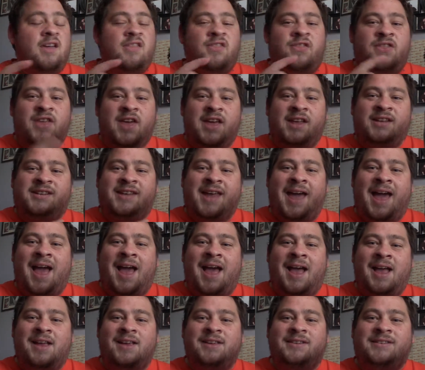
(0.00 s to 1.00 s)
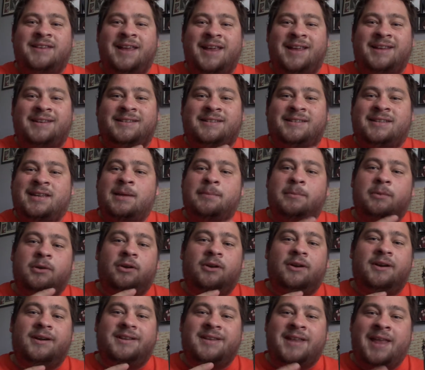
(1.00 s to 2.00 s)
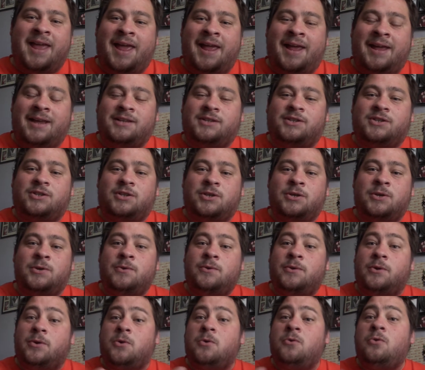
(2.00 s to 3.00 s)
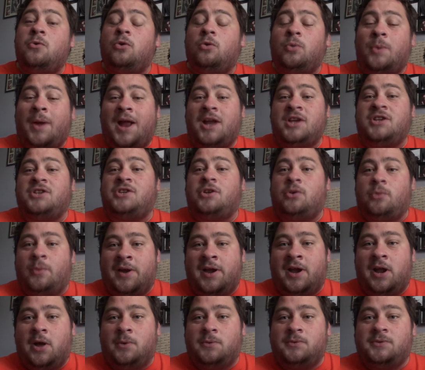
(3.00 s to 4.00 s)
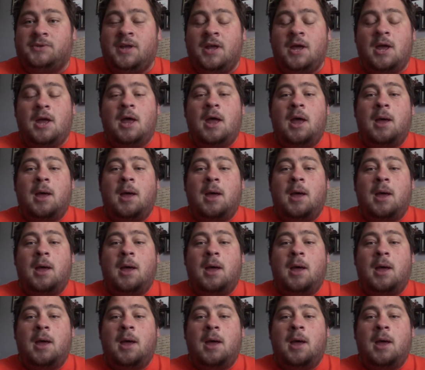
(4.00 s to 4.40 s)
This has a similar taste to the Cool Ranch Doritos,